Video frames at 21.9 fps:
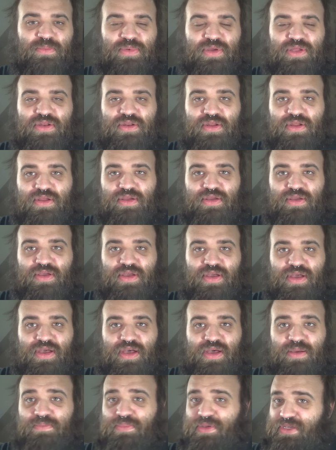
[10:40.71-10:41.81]

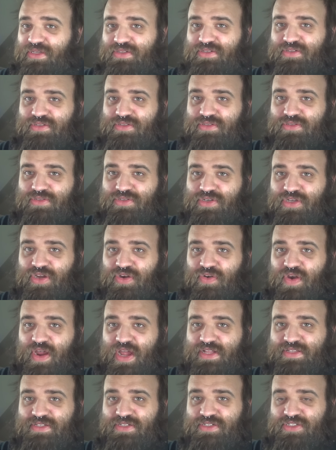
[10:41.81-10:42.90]
But big
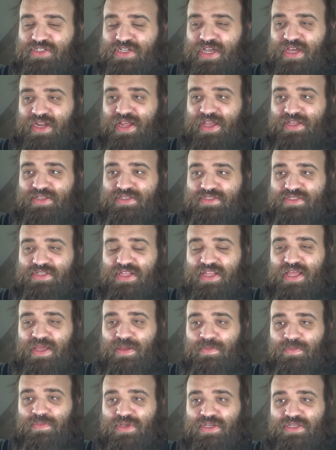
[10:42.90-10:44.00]
congrats and shout-outs to
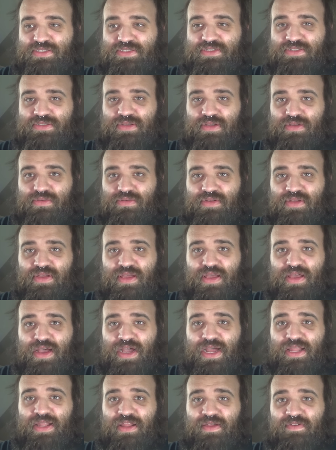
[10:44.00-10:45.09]
them because
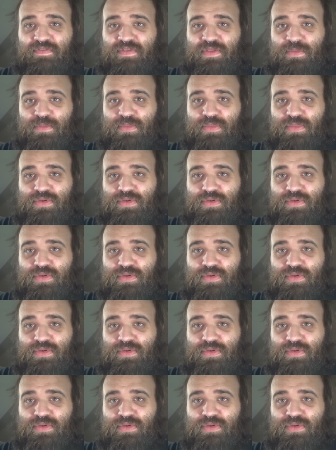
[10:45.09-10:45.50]
I love them.